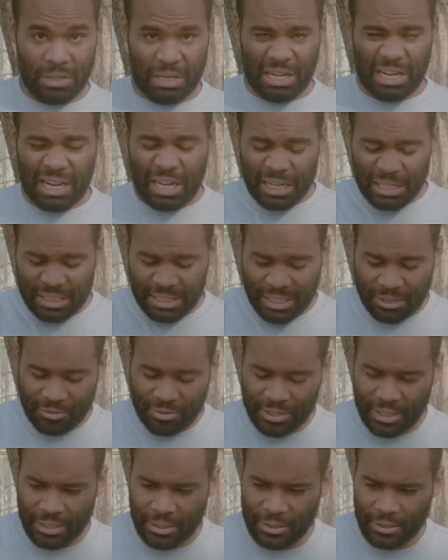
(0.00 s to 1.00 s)
It kind of
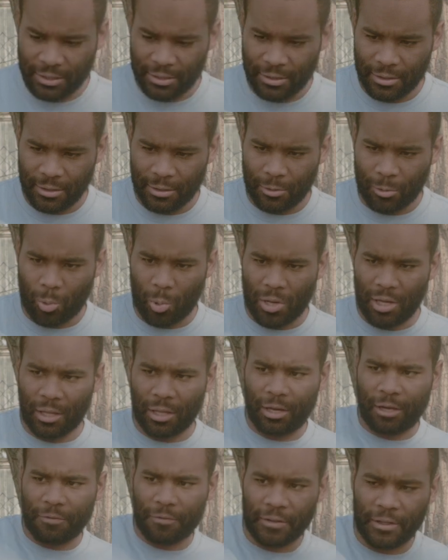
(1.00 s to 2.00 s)
sounds like well
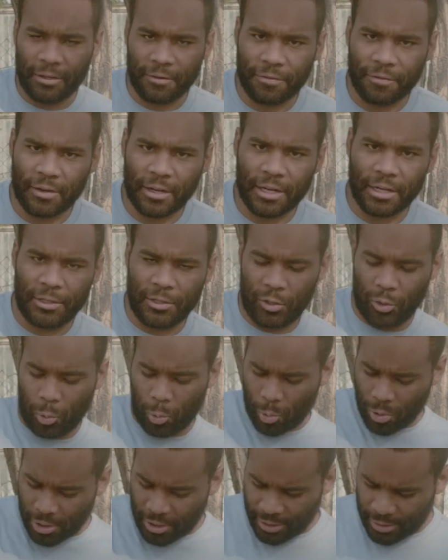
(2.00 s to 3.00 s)
off if I do
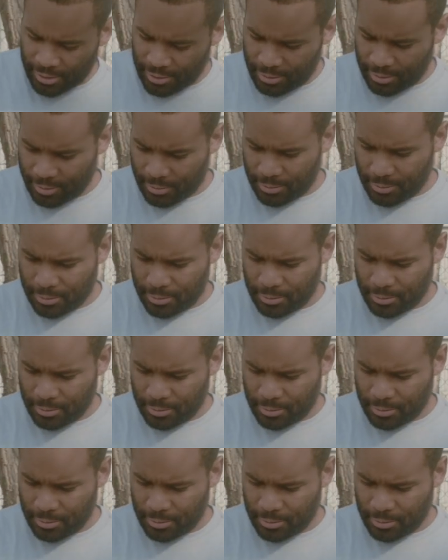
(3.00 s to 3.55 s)
what?